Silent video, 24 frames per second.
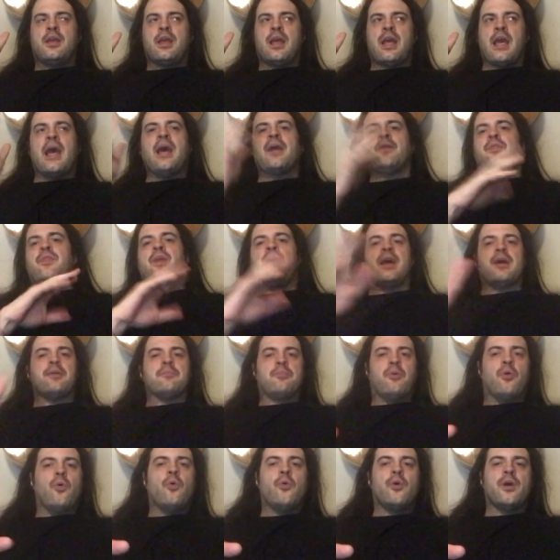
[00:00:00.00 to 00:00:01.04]
At
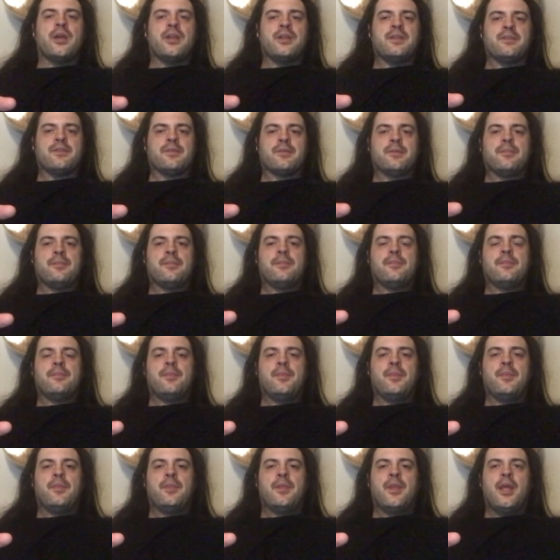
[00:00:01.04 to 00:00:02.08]
that point,
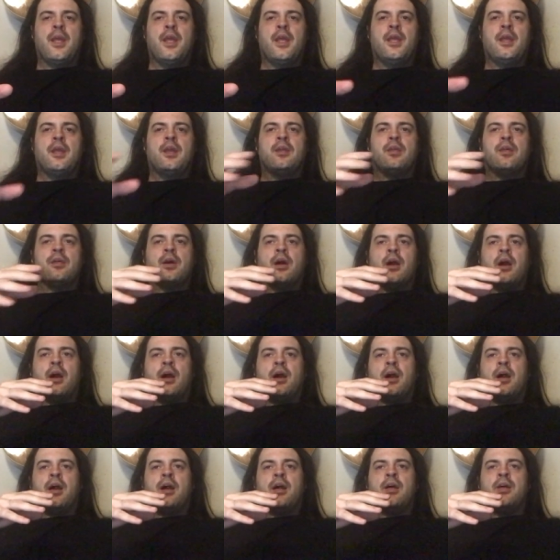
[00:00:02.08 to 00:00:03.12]

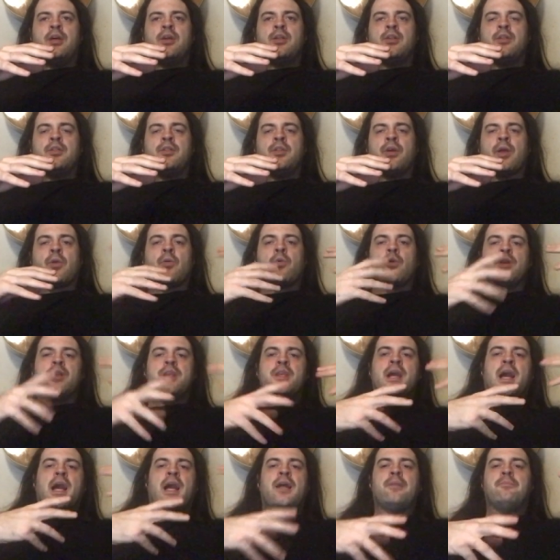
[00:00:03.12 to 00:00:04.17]
uh, there would
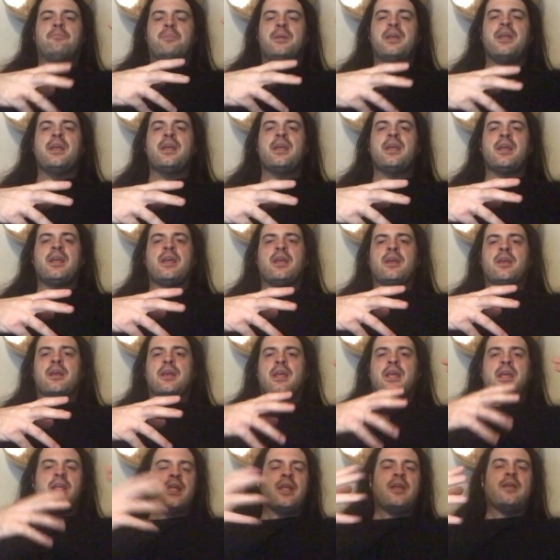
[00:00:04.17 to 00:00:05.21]
not be
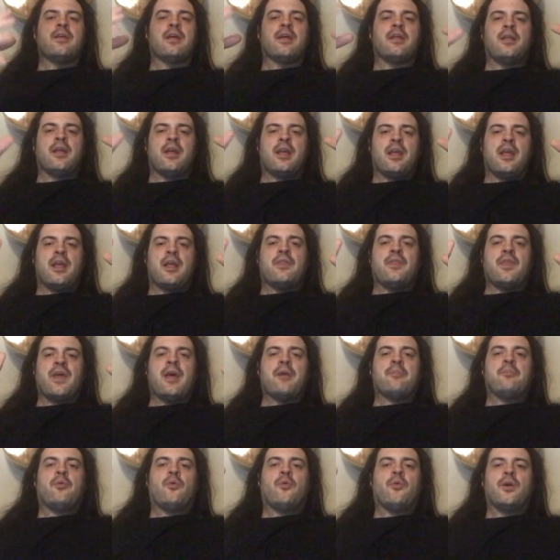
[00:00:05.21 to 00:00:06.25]
any at, at,
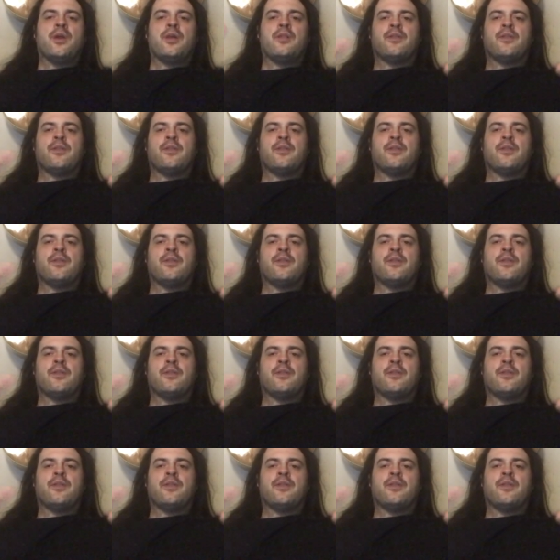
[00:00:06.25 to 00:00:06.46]
that point